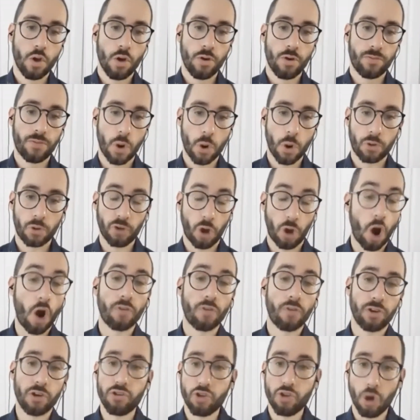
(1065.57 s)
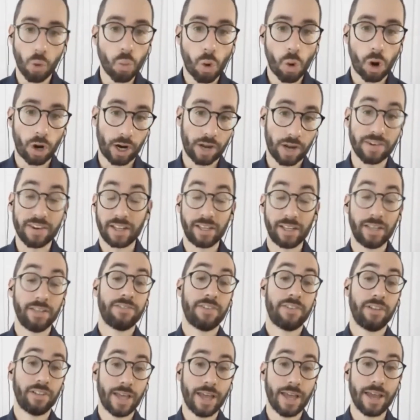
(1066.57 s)
folks often don't want to de-
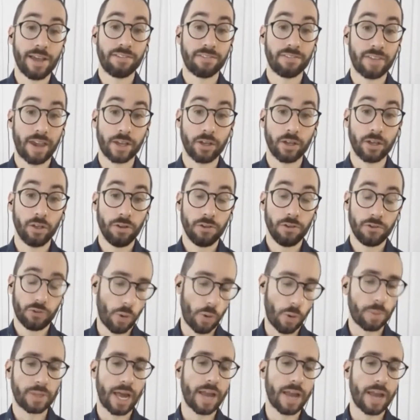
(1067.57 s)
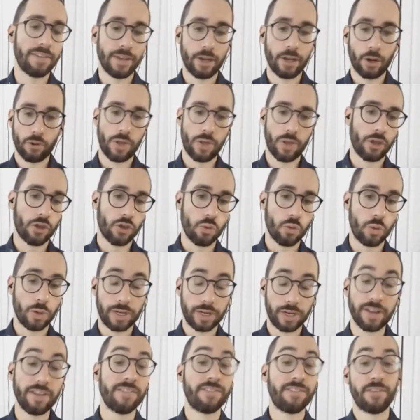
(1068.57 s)
delay a cycle, so I'm glad to hear that you
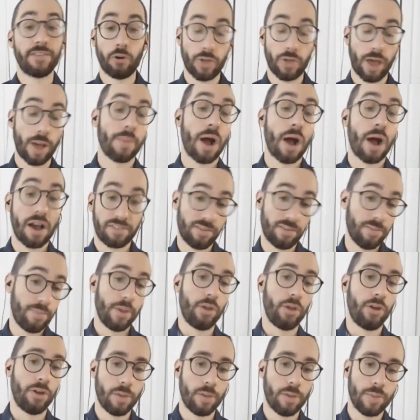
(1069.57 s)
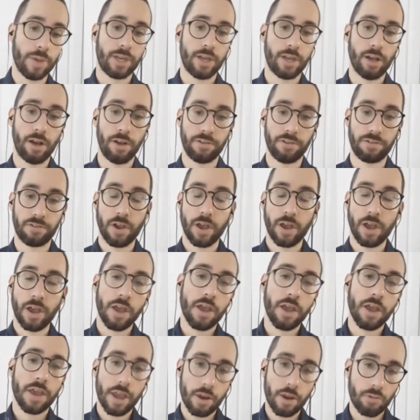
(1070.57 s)
would consider that possibility because
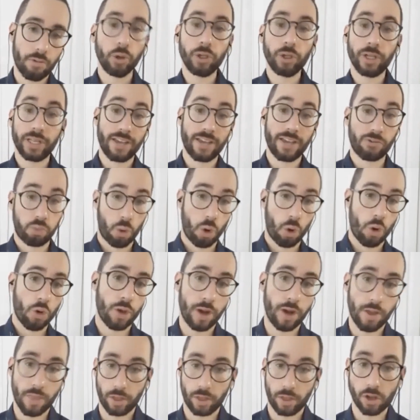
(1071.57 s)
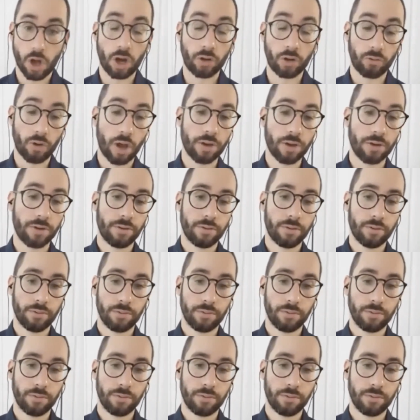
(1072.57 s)
it really is worth it in the long run.